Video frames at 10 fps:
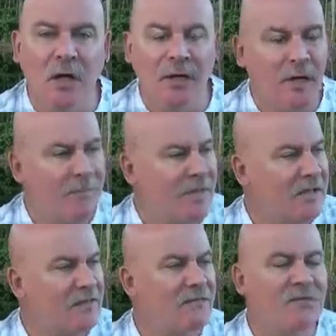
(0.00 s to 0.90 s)
Hey, I'm
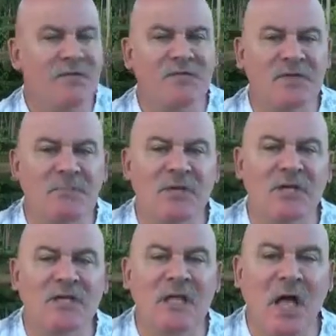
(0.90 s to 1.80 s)
making $50
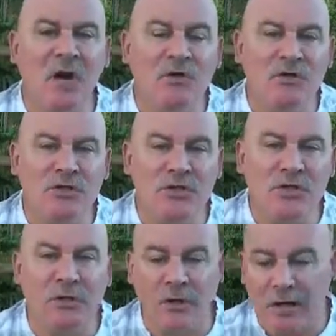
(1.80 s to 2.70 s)
million a
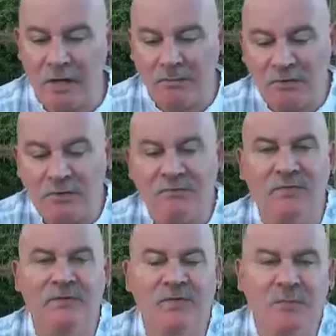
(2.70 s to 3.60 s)
year. Hey, I'm doing
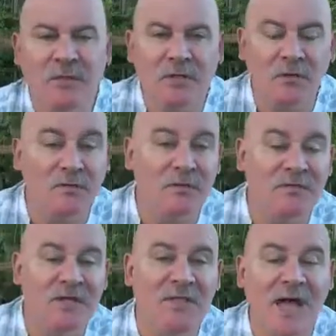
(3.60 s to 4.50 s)
$50 million or
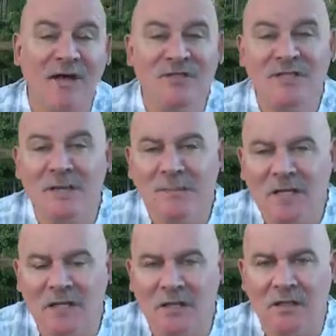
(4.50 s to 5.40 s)
$50,000 a
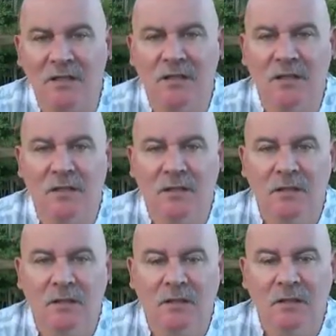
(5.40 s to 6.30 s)
month.
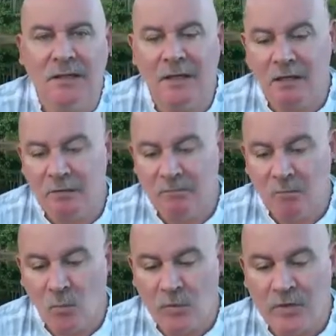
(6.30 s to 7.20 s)
Now,
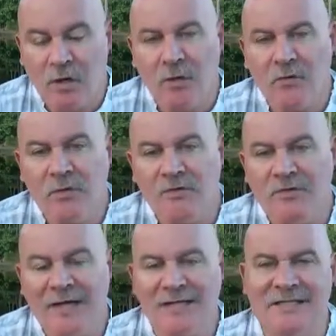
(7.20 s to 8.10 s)
we know that if
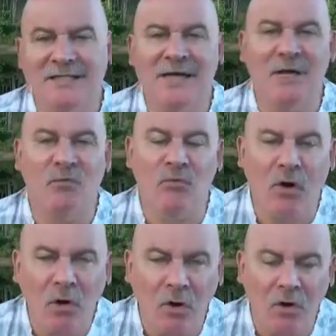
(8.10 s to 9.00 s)
that is said
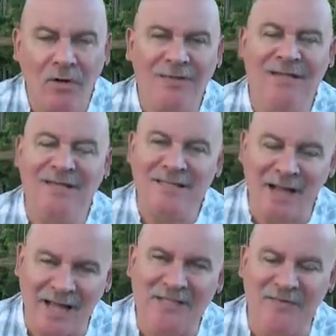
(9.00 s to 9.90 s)
wrong, that it's
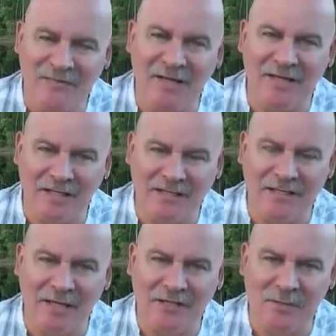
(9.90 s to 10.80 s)
classified an
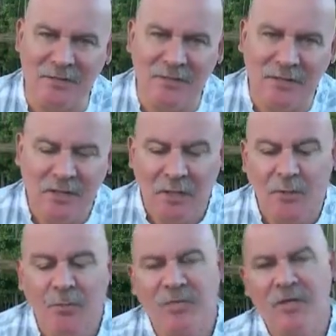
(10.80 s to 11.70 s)
enticement.
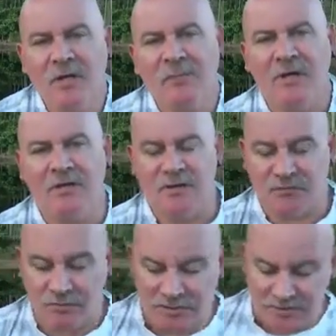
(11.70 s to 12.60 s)
But think about this
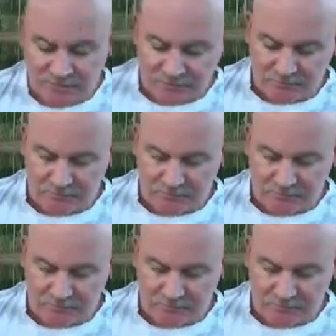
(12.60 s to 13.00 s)
for a minute.